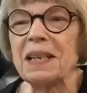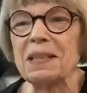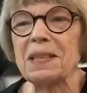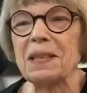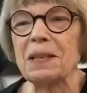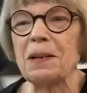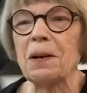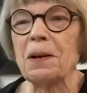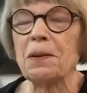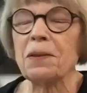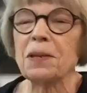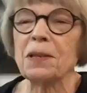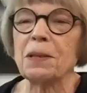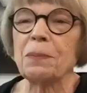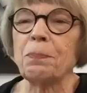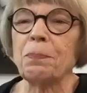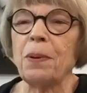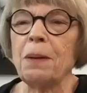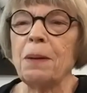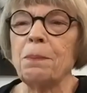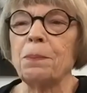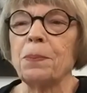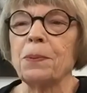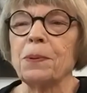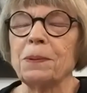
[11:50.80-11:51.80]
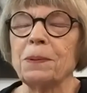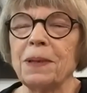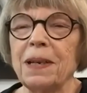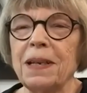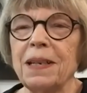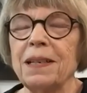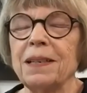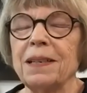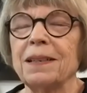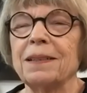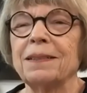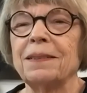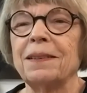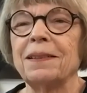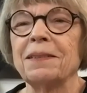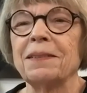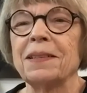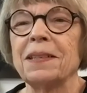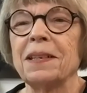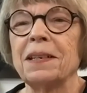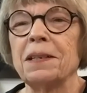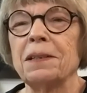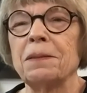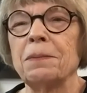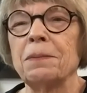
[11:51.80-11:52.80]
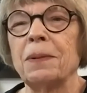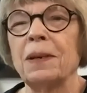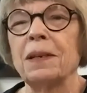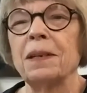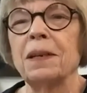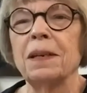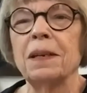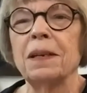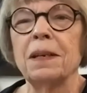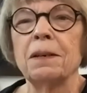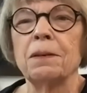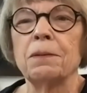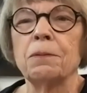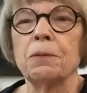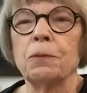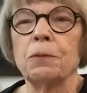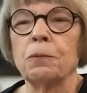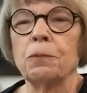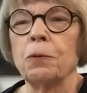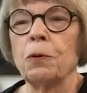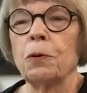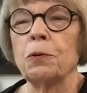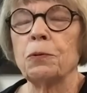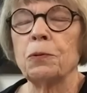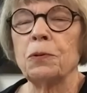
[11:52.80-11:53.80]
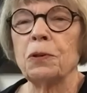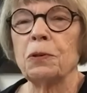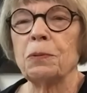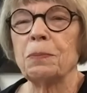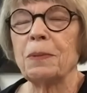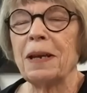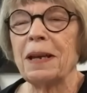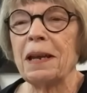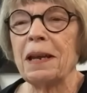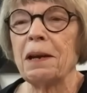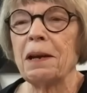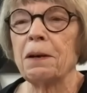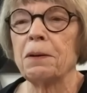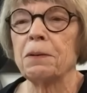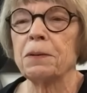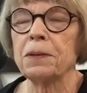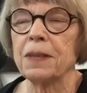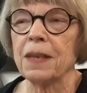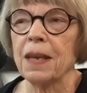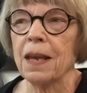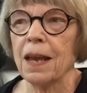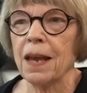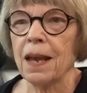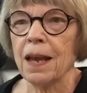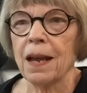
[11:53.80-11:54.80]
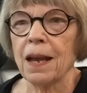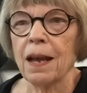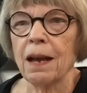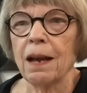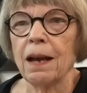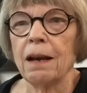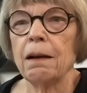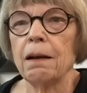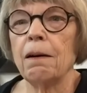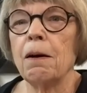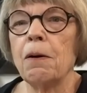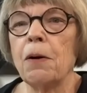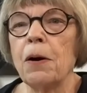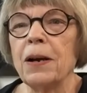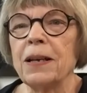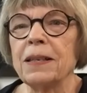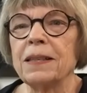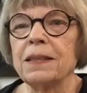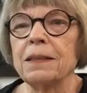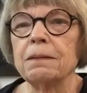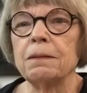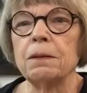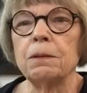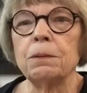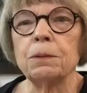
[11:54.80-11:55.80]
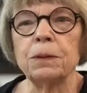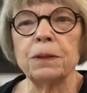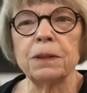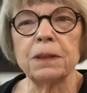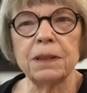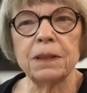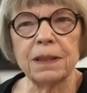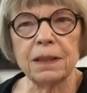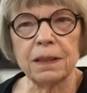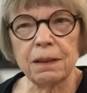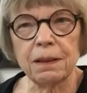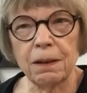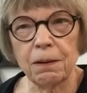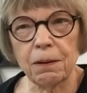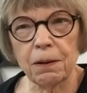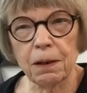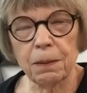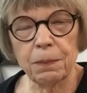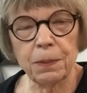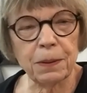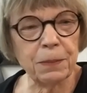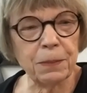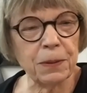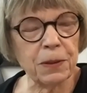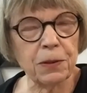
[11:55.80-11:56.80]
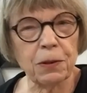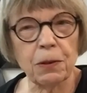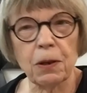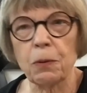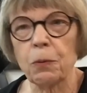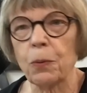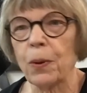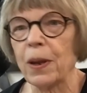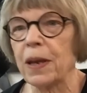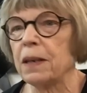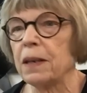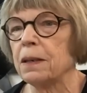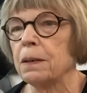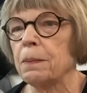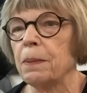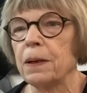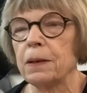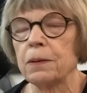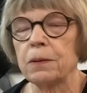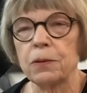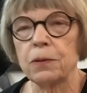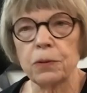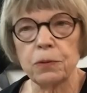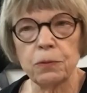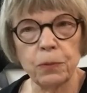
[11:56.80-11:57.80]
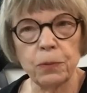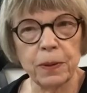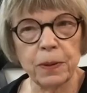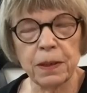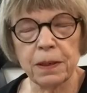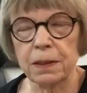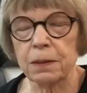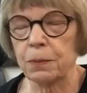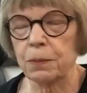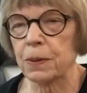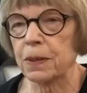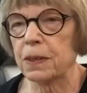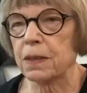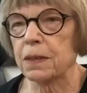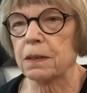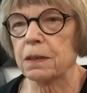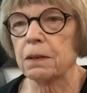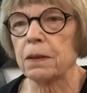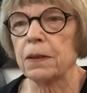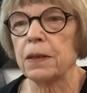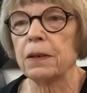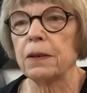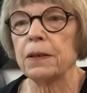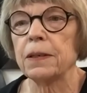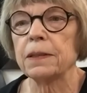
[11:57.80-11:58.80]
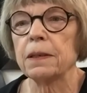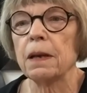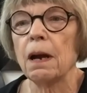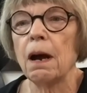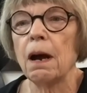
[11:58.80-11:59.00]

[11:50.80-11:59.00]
saw this bumper laying alongside my road near my house, oh, I said, oh, look at that car bumper. So I waited about 2 weeks. It was still there.